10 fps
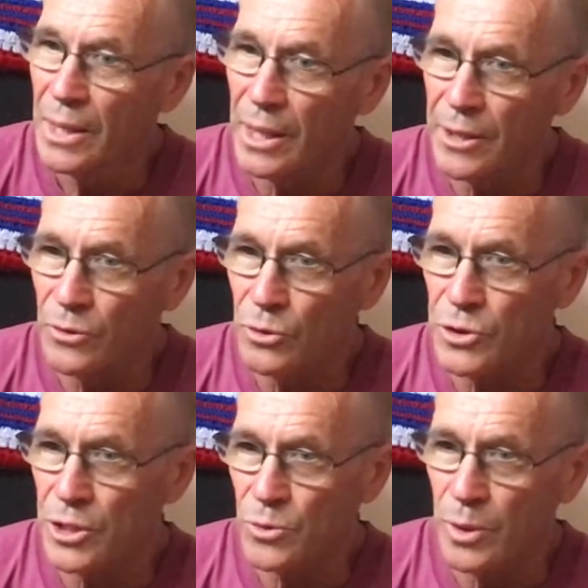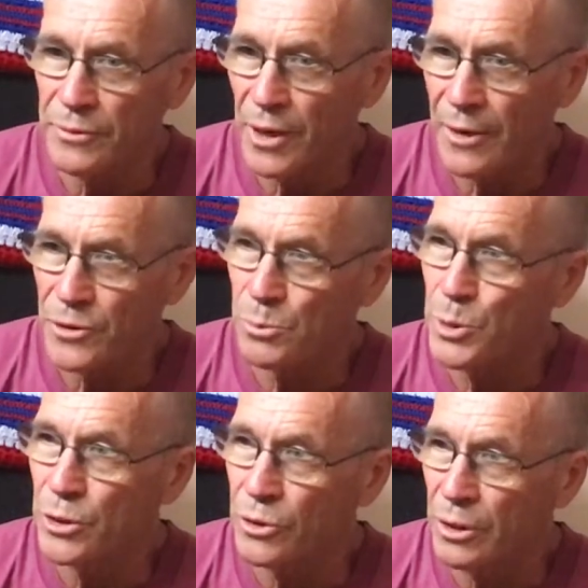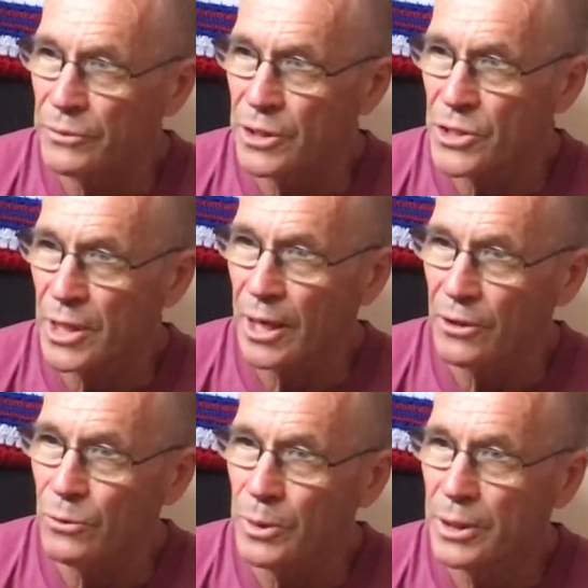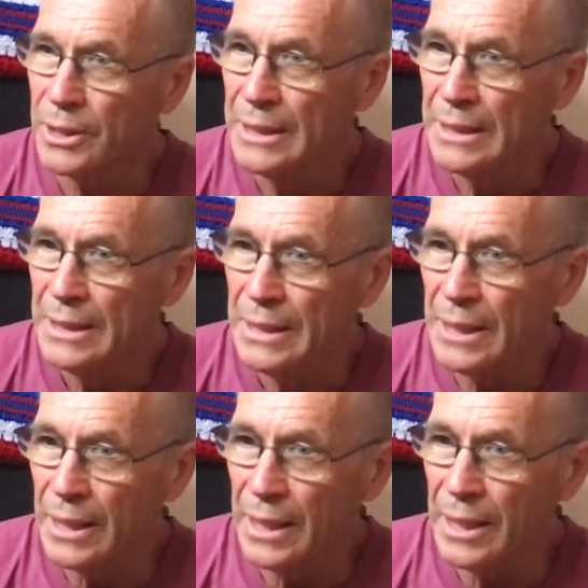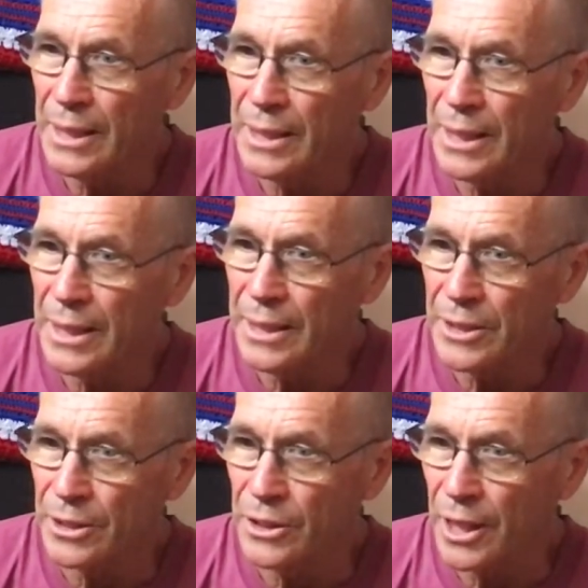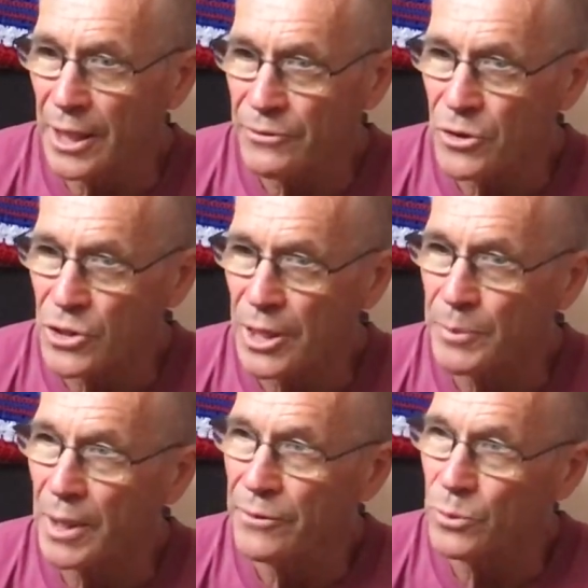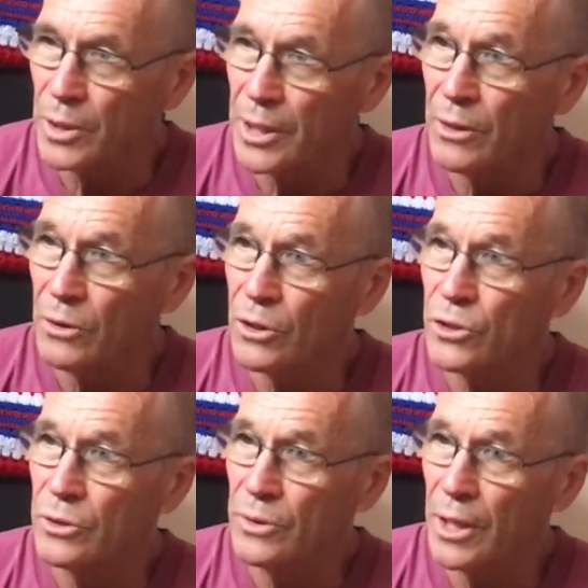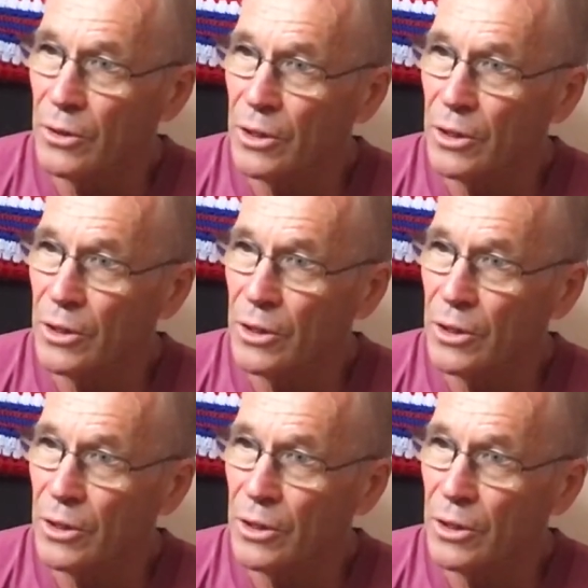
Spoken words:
And he thought 625 was a pretty good offer to start off with. And he said, you don't have to accept that. If you want to go to auction, go to